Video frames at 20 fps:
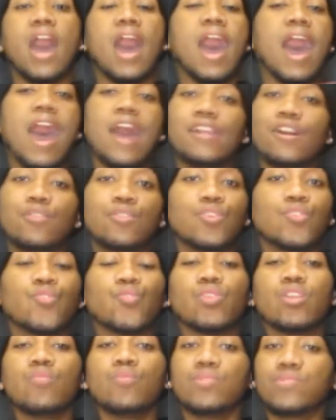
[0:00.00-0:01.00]
I don't
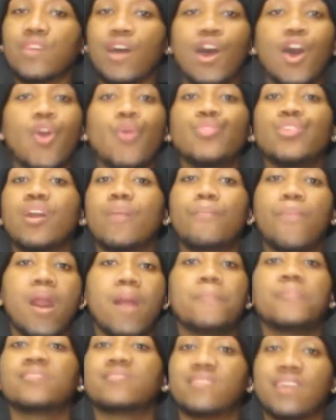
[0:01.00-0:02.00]
agree with the whole your
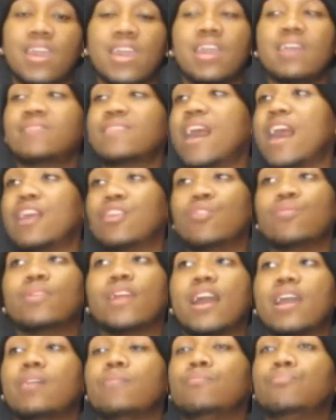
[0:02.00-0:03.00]
mama stance. I don't
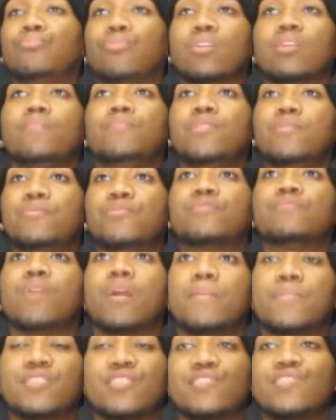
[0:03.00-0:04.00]
like bringing people's
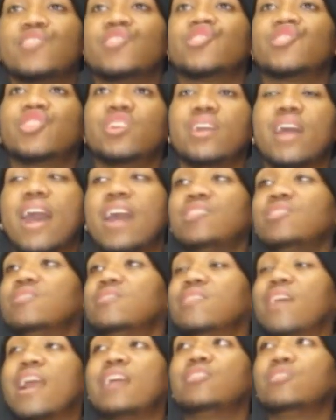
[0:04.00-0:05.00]
mamas into shit. I
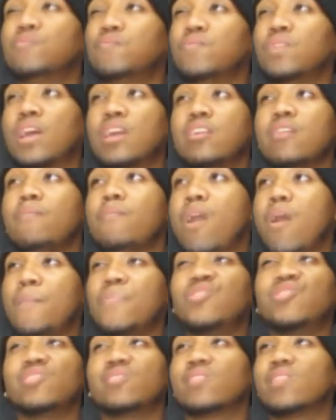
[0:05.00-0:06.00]
just feel like your
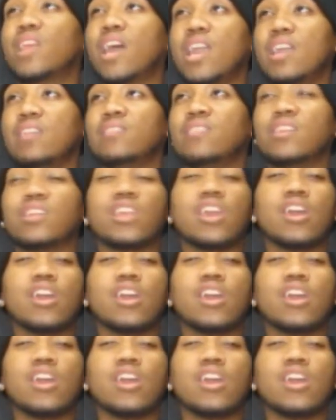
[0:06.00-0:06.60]
mama's just lazy and